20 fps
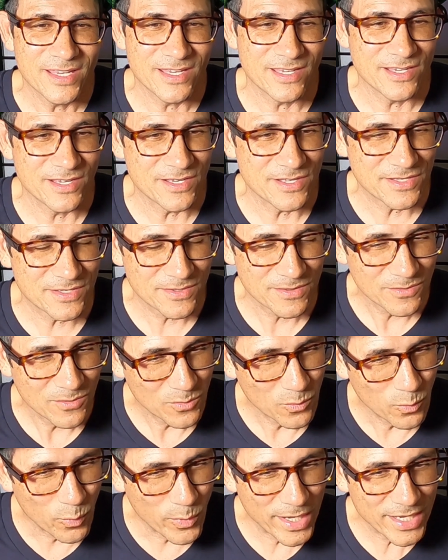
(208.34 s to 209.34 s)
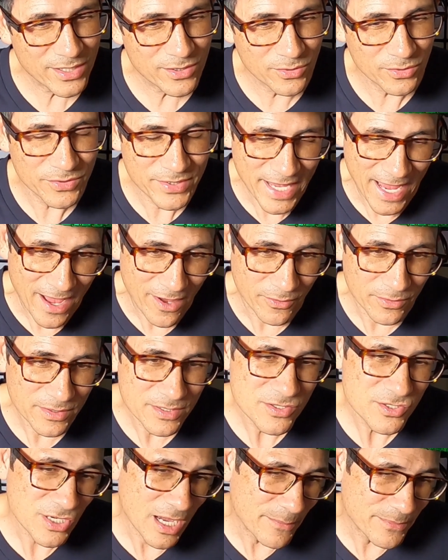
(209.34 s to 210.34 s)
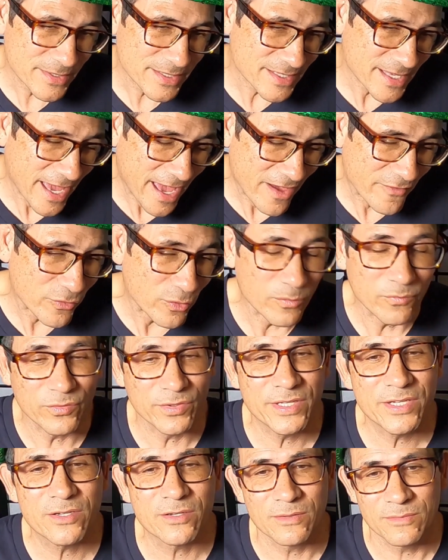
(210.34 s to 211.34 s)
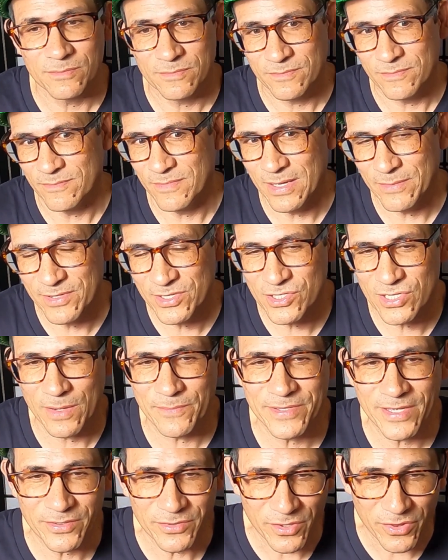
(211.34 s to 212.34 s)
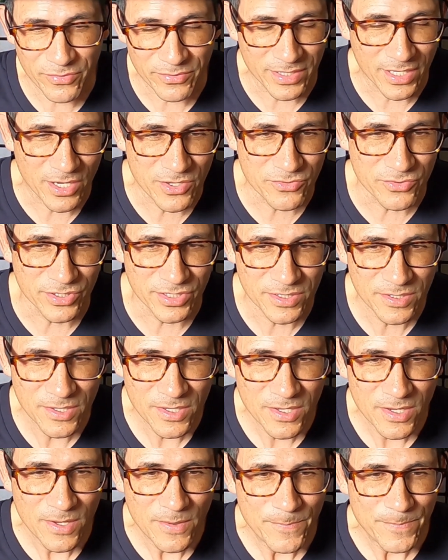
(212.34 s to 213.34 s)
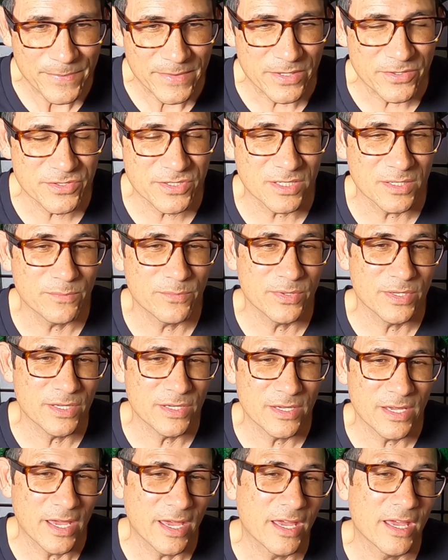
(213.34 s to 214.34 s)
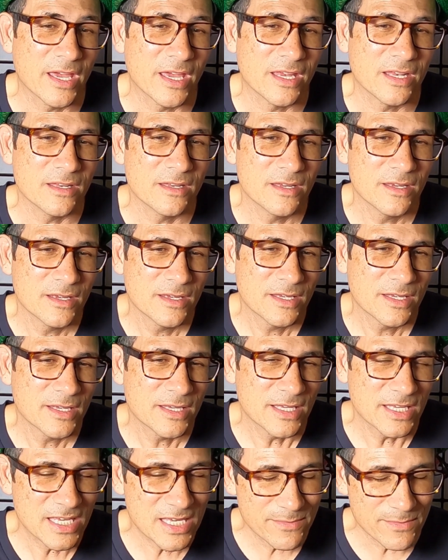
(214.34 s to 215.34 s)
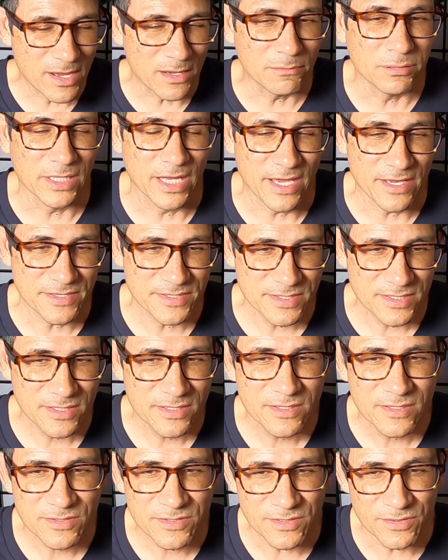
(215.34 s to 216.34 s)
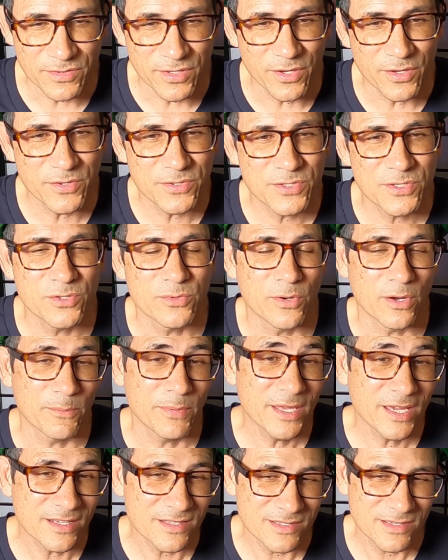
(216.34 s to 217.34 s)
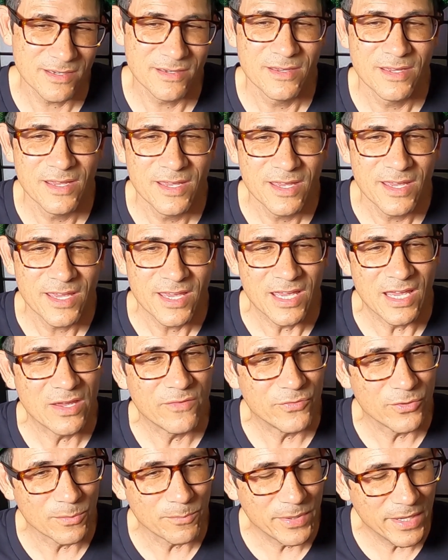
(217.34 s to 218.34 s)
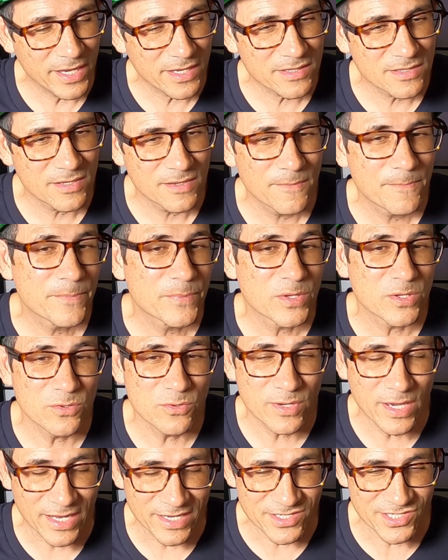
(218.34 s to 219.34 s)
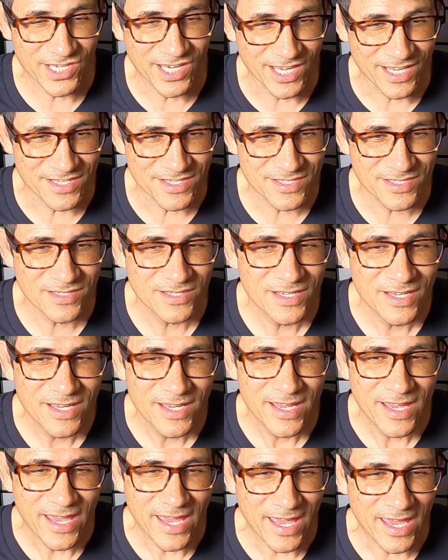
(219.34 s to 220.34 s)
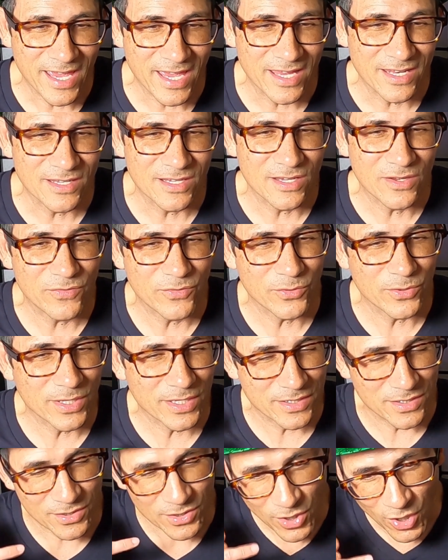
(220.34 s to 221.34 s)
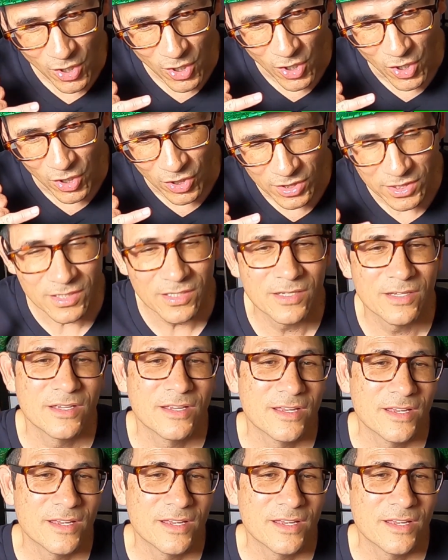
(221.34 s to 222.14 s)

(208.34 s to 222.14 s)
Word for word: is whittled down, chopped in half, hopefully, or maybe chop down to 300, there's going to be an email blast to those who are picked. If you're picked, you got a chance. And if you get the call,